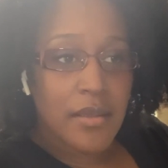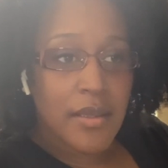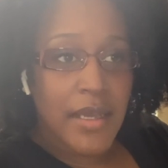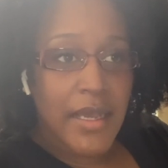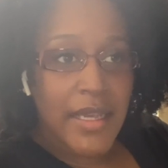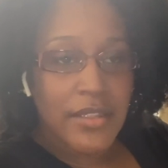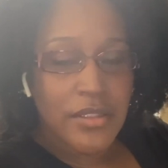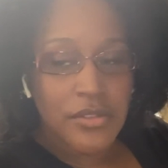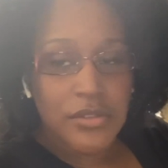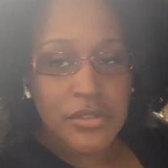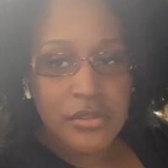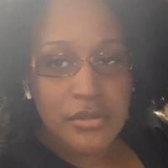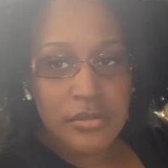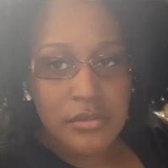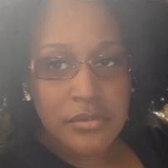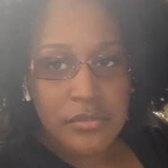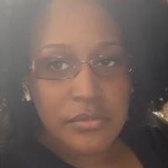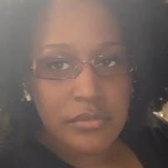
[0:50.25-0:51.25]
I don't do
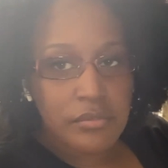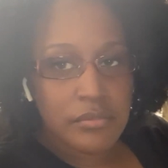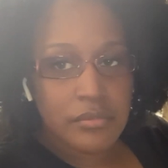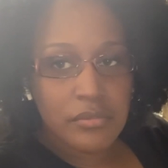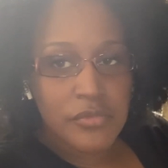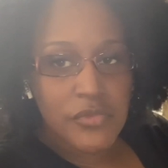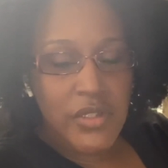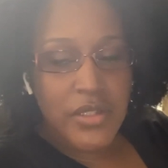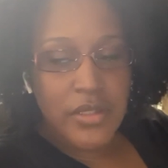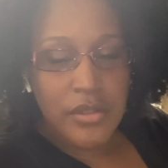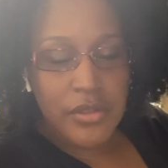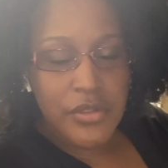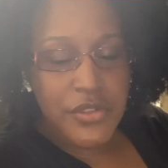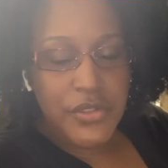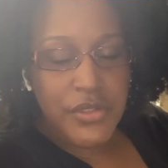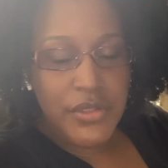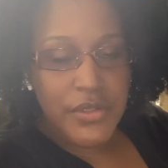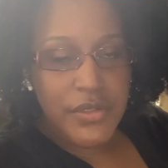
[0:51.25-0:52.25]

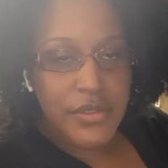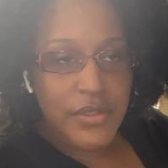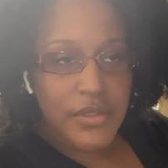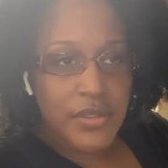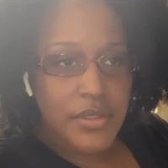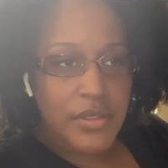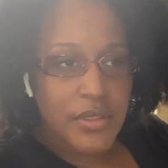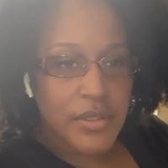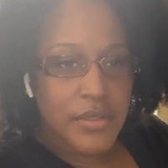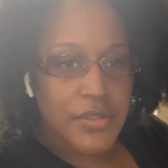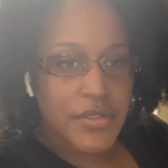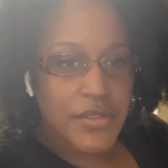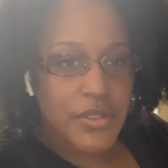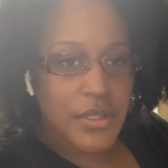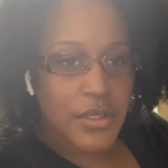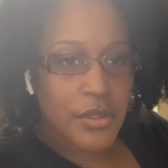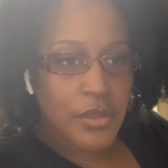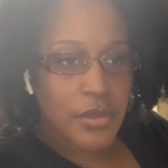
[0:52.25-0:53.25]
resolutions,
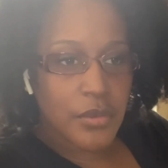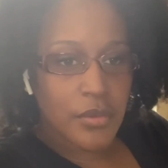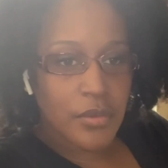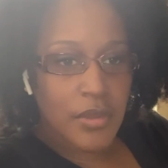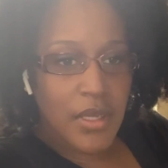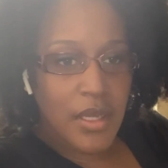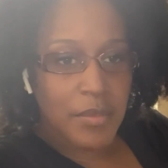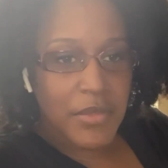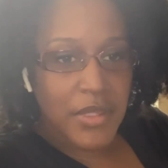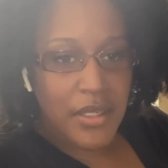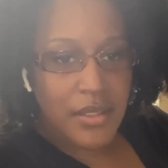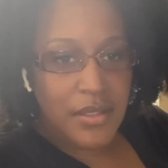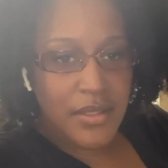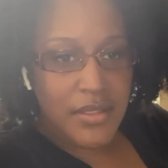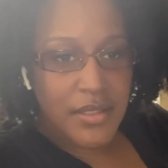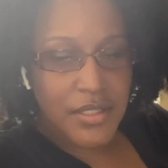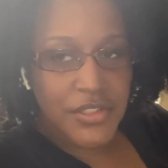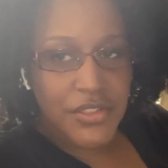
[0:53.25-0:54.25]
so I'm not going
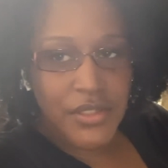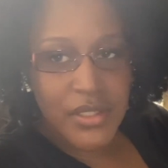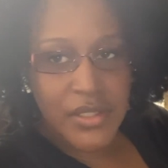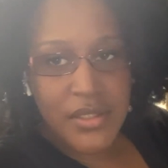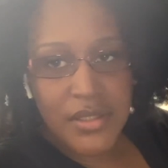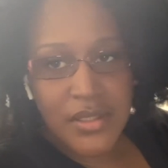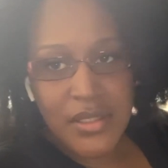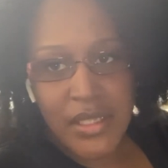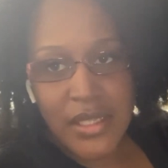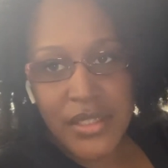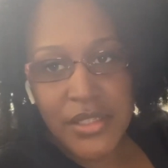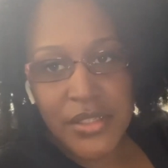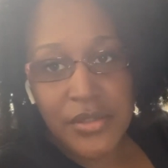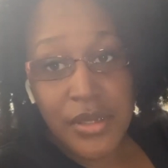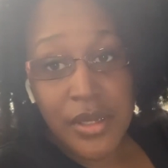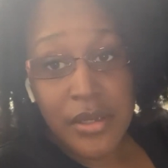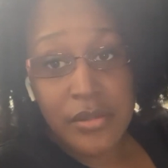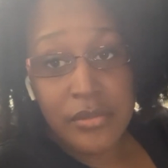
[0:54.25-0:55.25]
to sit here and say to
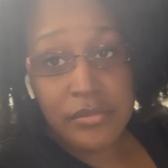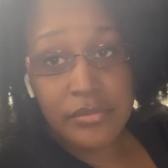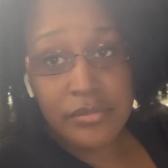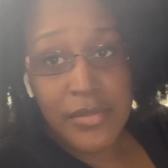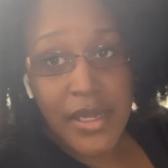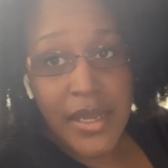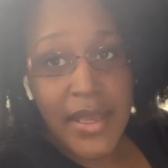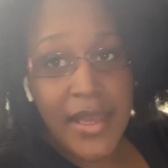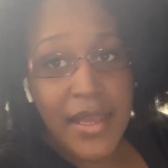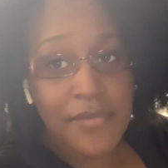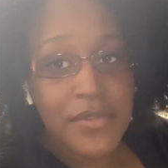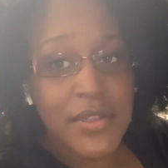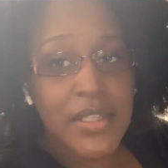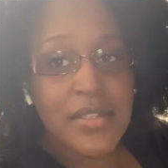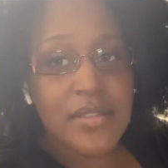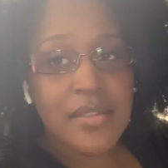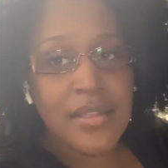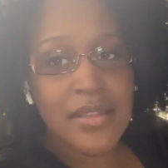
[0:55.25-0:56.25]
you, oh, I have
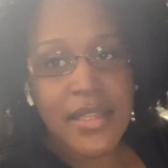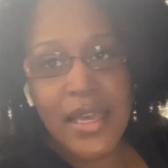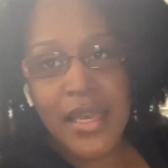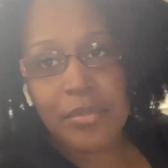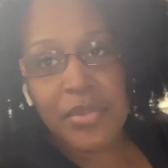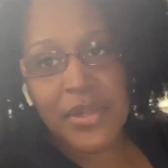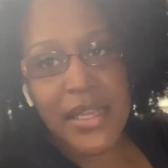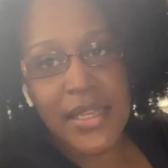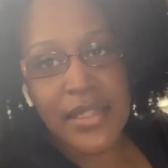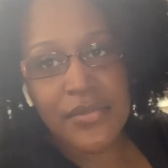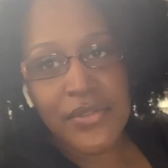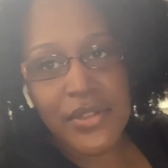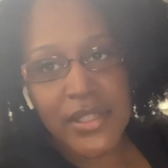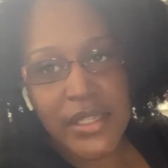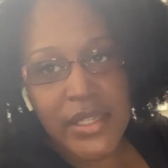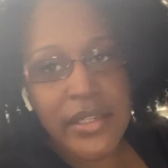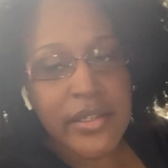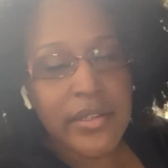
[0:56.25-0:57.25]
this and that plan for
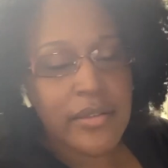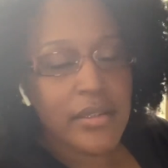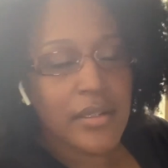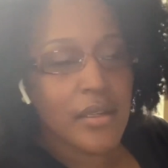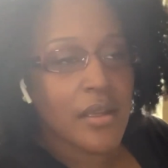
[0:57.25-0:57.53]
the year.